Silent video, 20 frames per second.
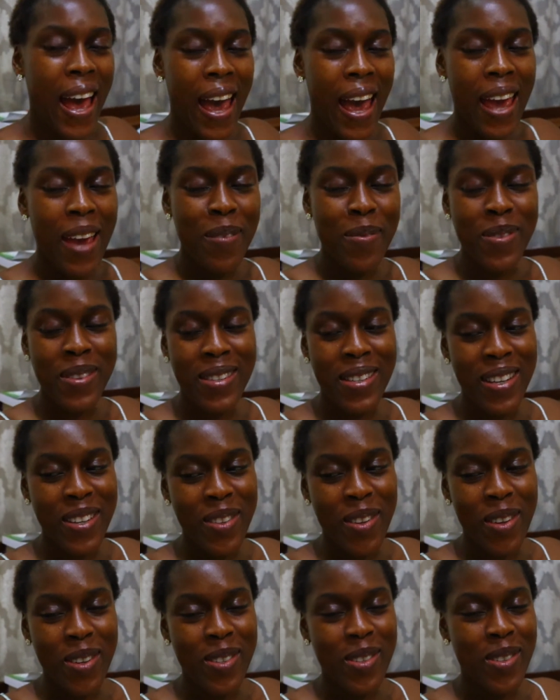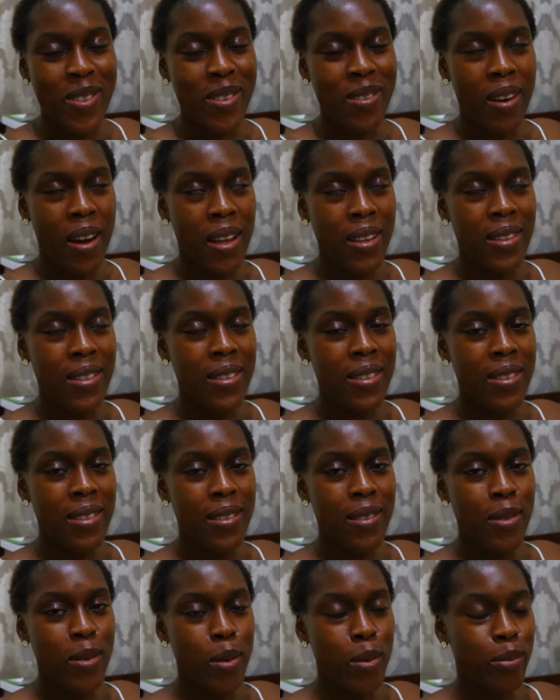I've seen those two rats.
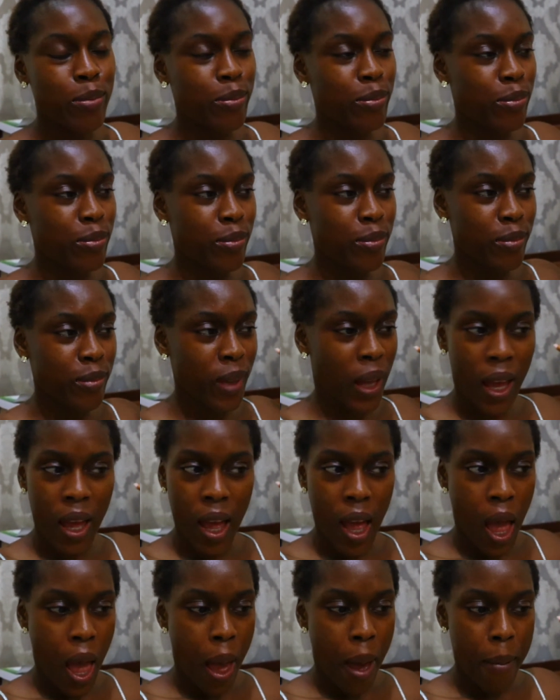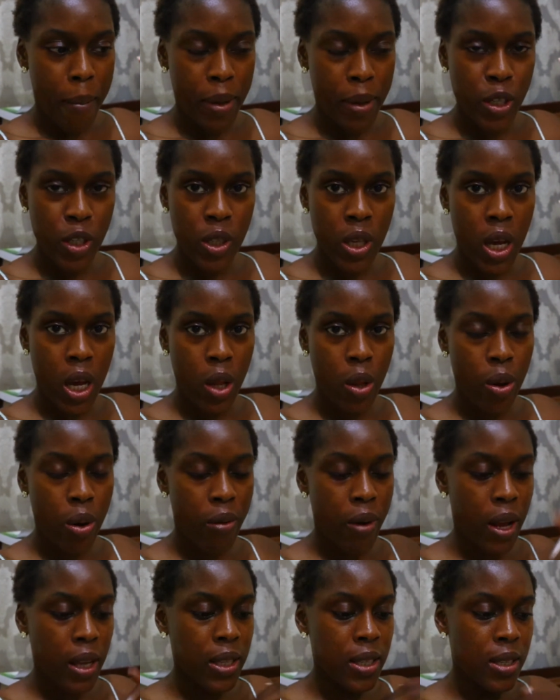No, my children are
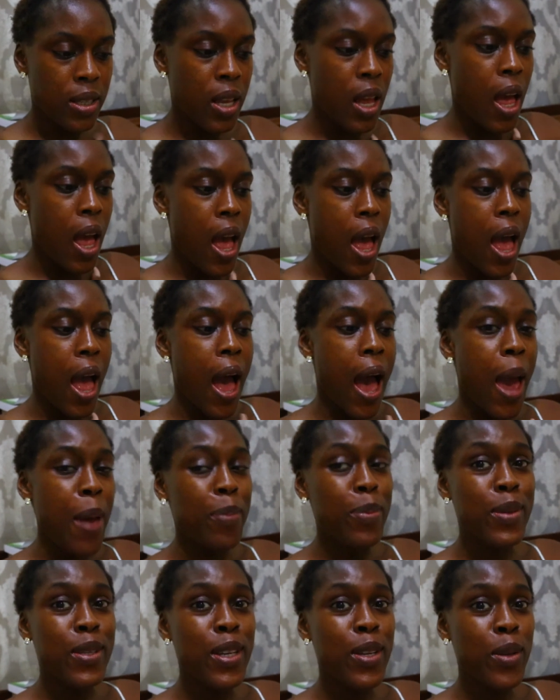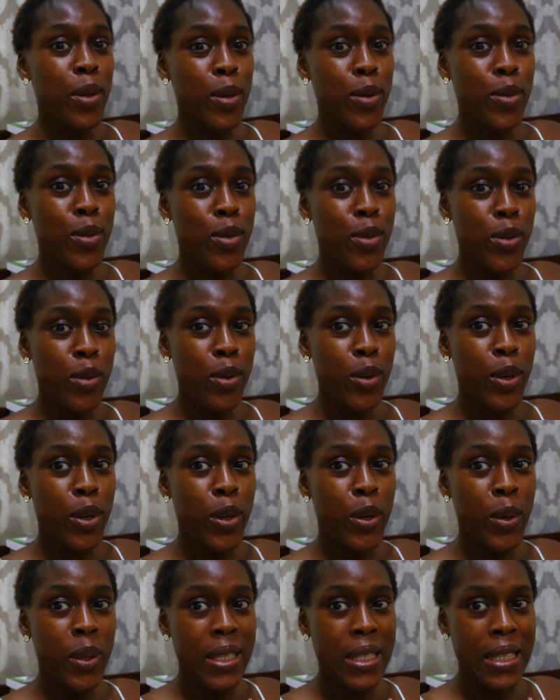not rats. I've seen those two
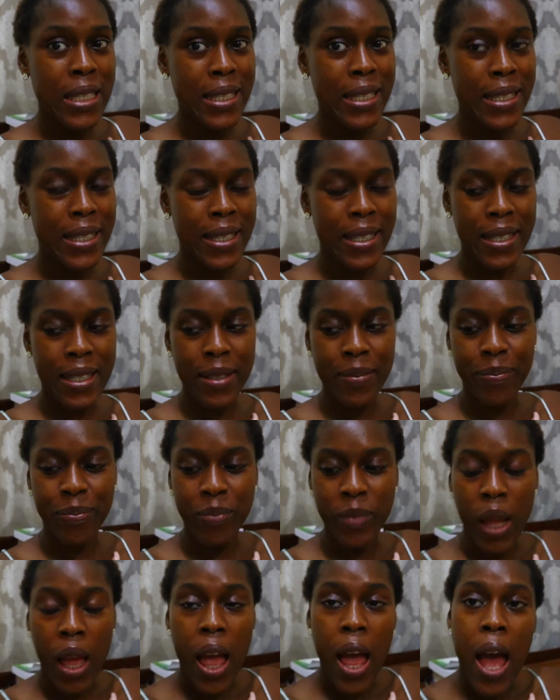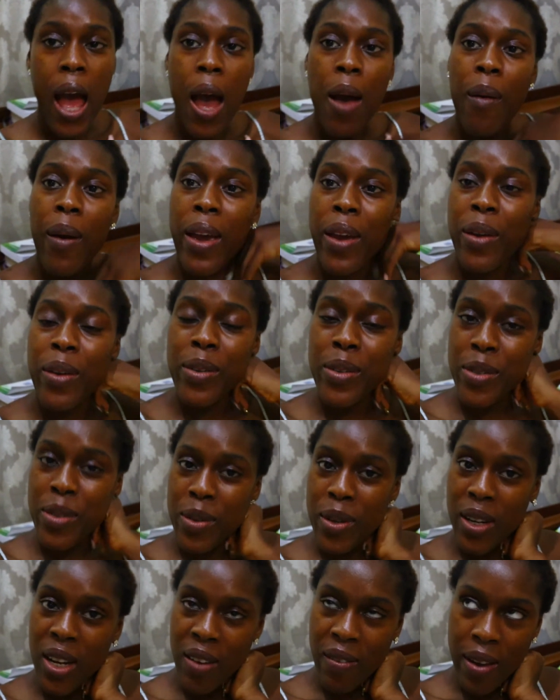cuties. How are you all
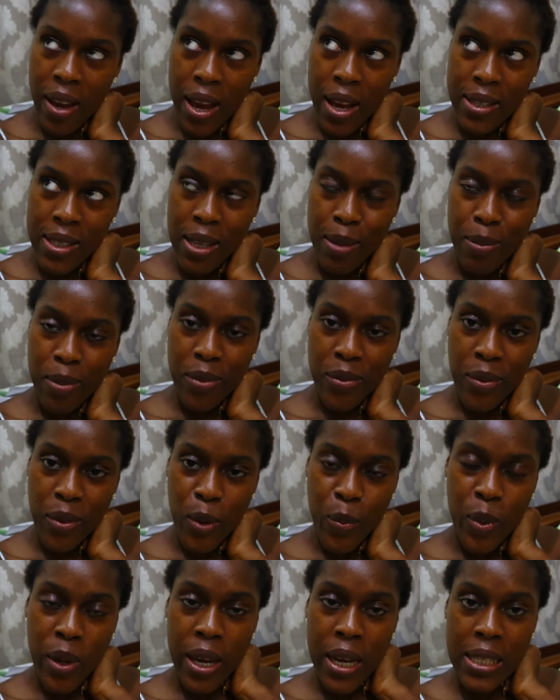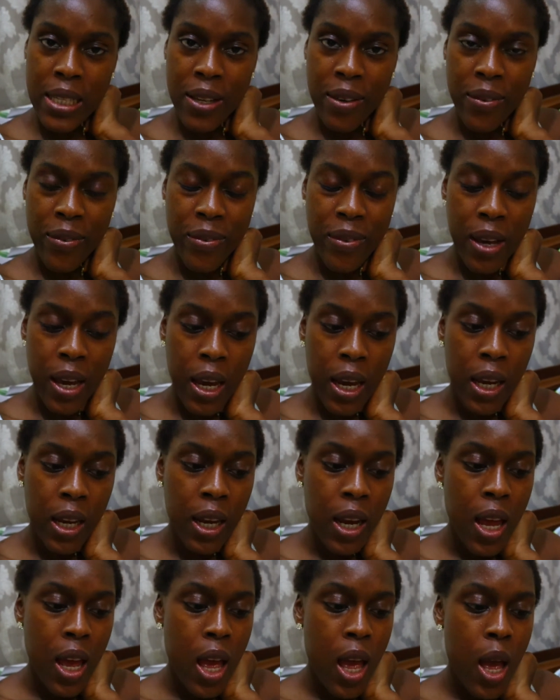doing? Have I asked that before? Hope you guys are
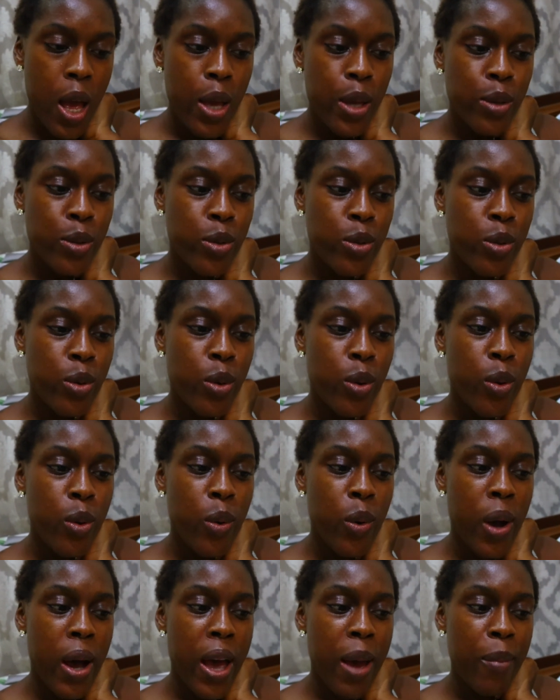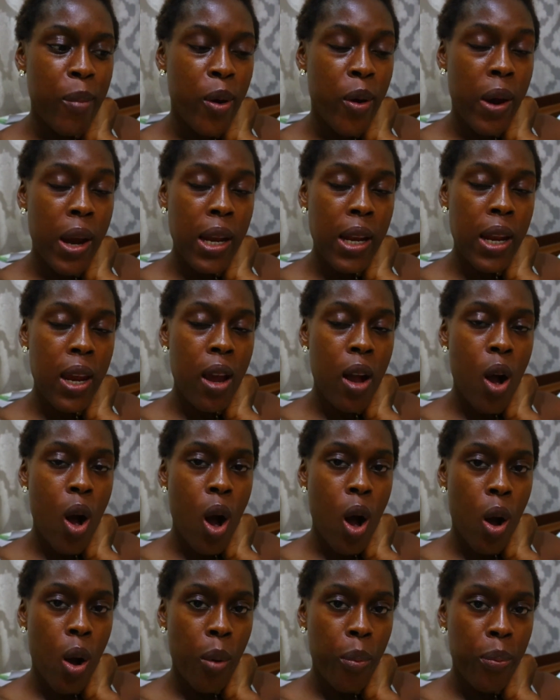fine. So, I am currently
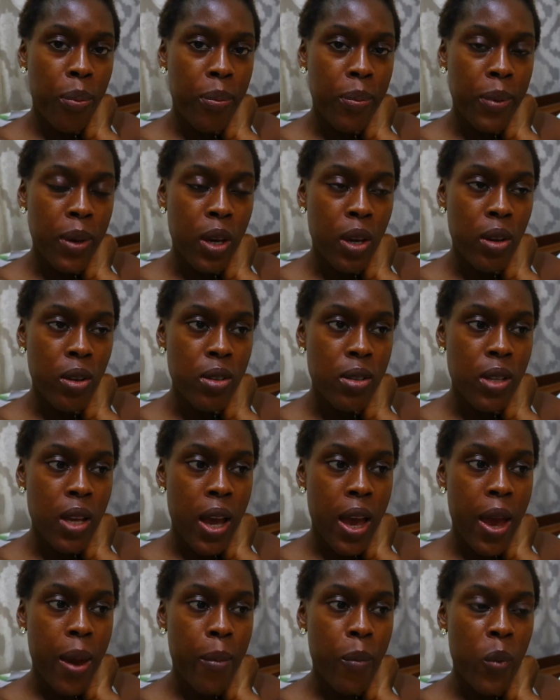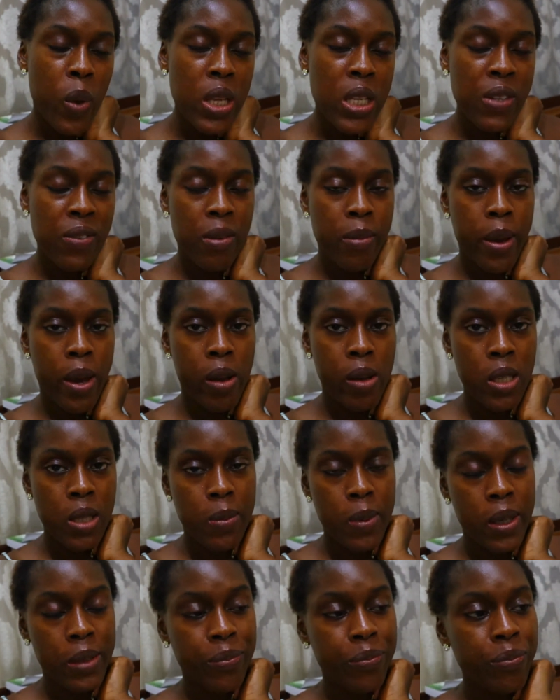up because I am waiting for my
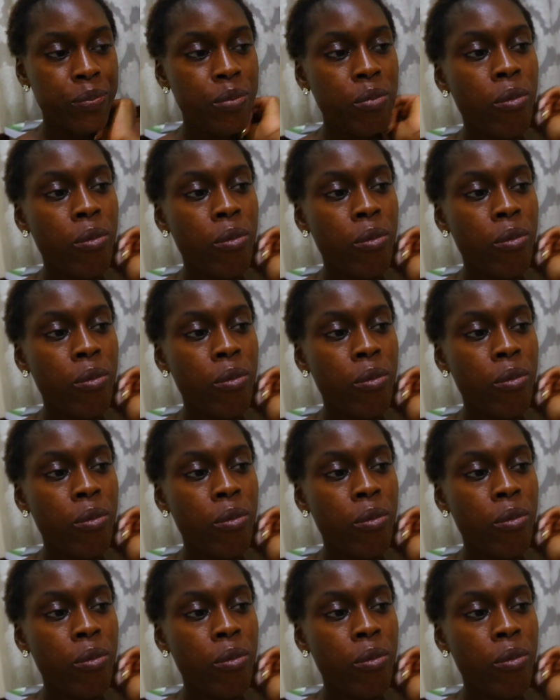husband.